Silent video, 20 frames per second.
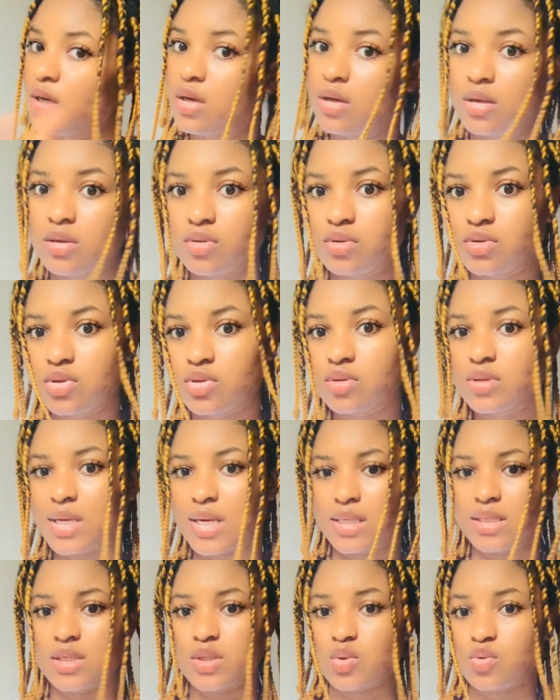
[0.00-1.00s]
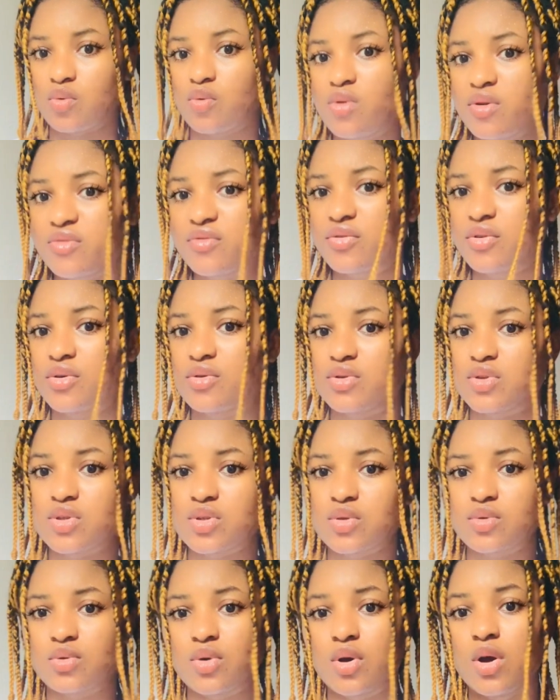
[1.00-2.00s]
you do that. It will work for you.
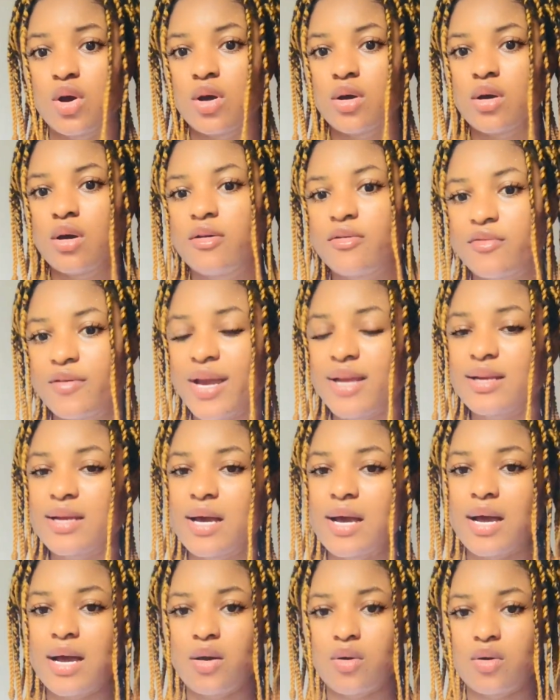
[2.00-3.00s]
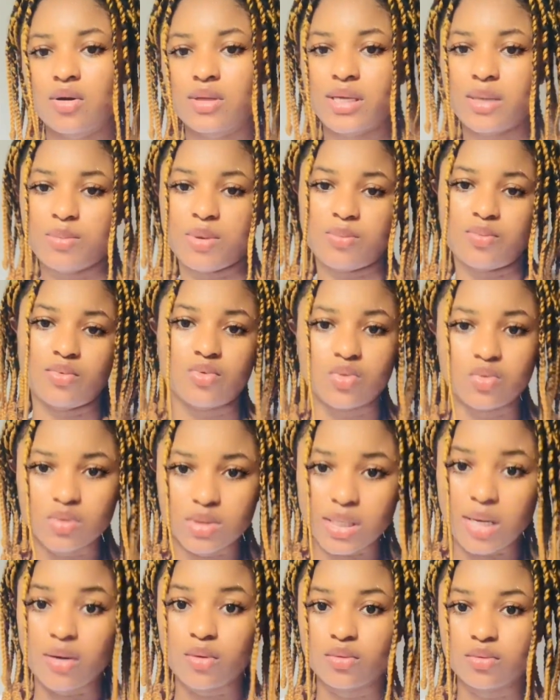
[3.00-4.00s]
So find out how other people do
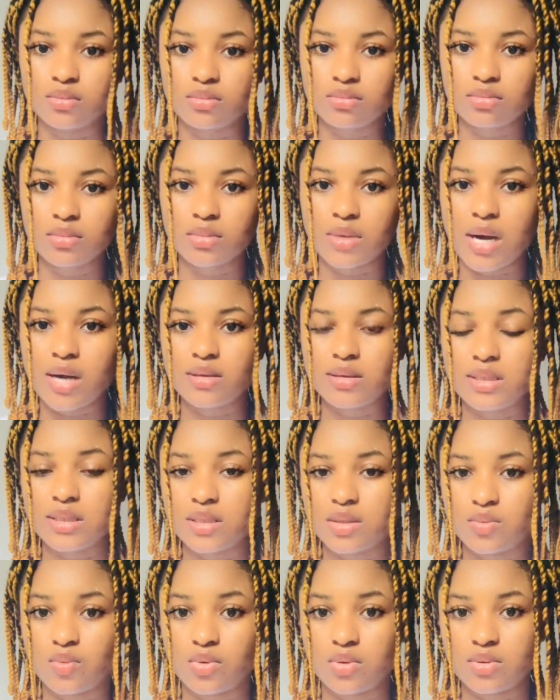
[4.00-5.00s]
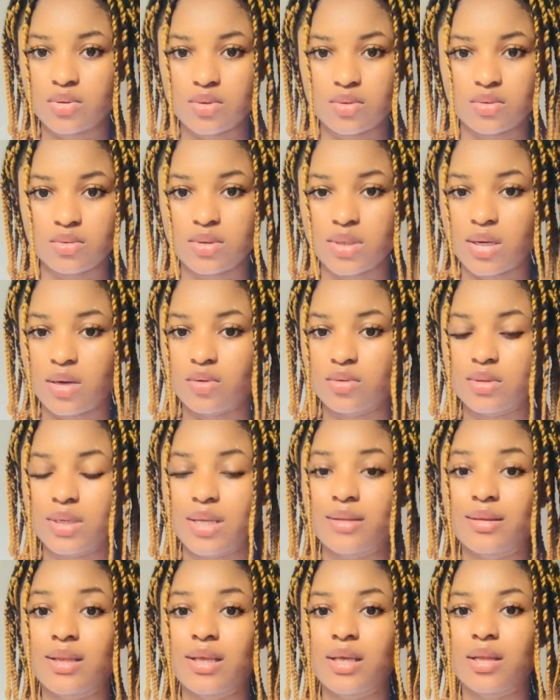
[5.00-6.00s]
their own, how these ones do their own,
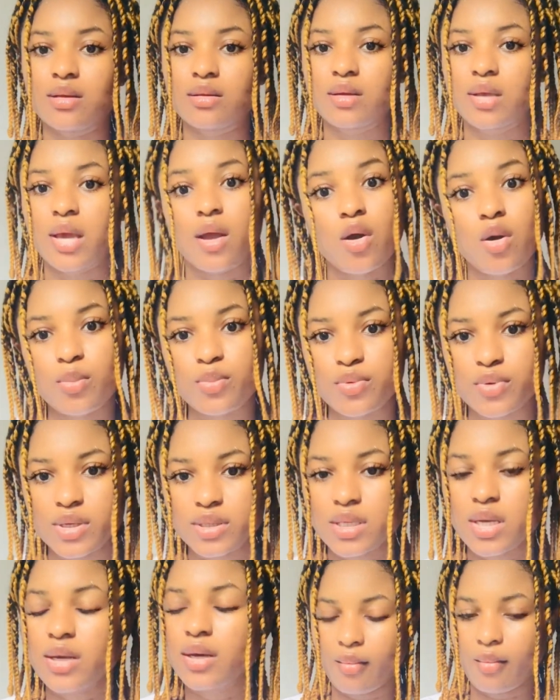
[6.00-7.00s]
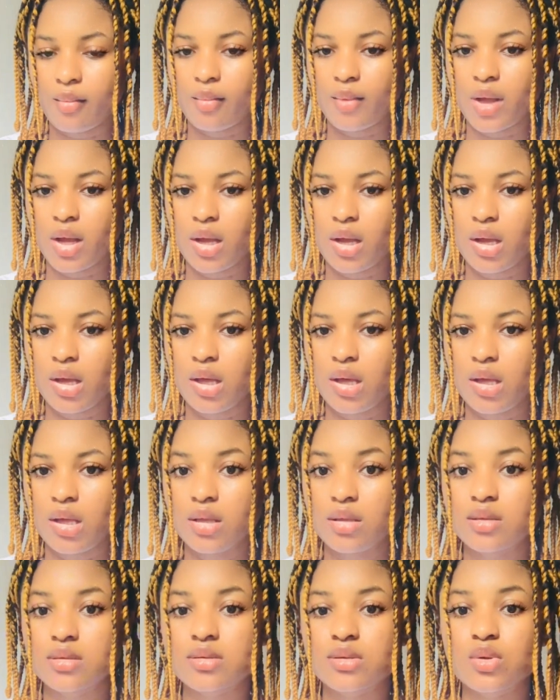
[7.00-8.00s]
and then incorporate.
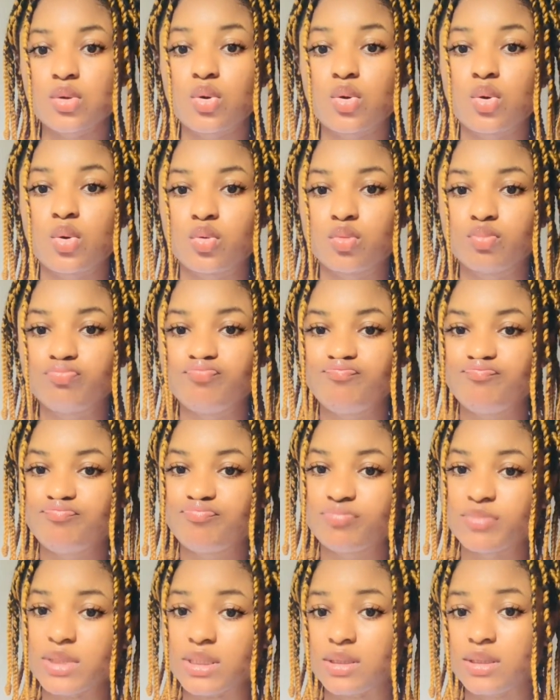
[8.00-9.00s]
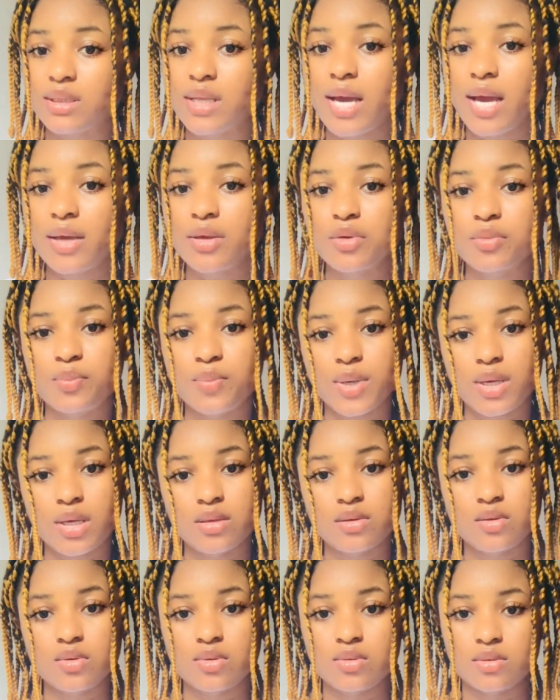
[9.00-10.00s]
So is either you
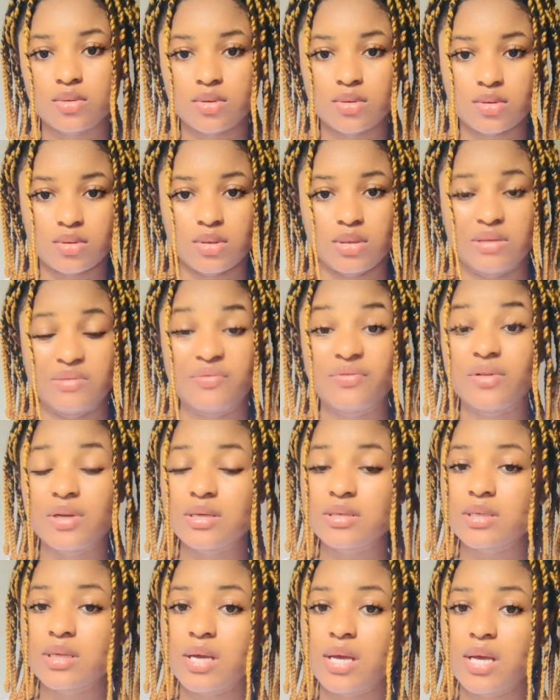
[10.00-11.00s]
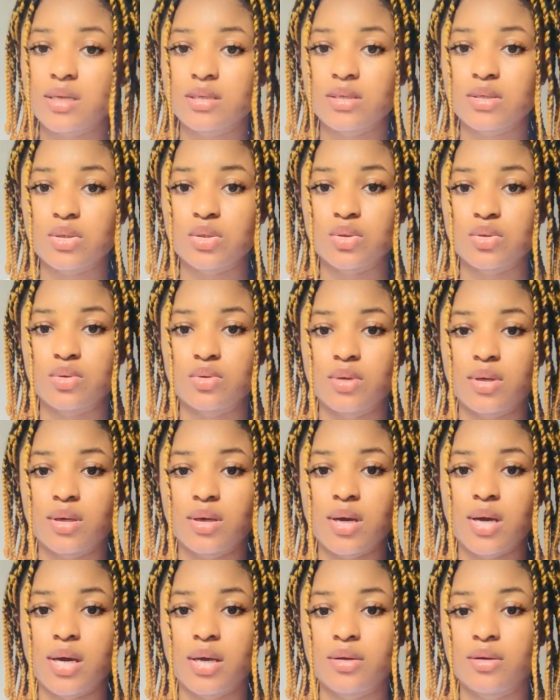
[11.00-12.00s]
pay those influencers to a
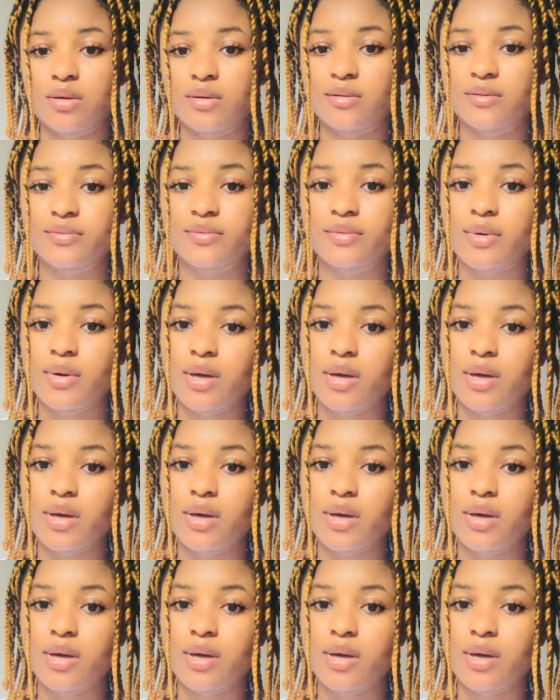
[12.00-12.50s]
kind of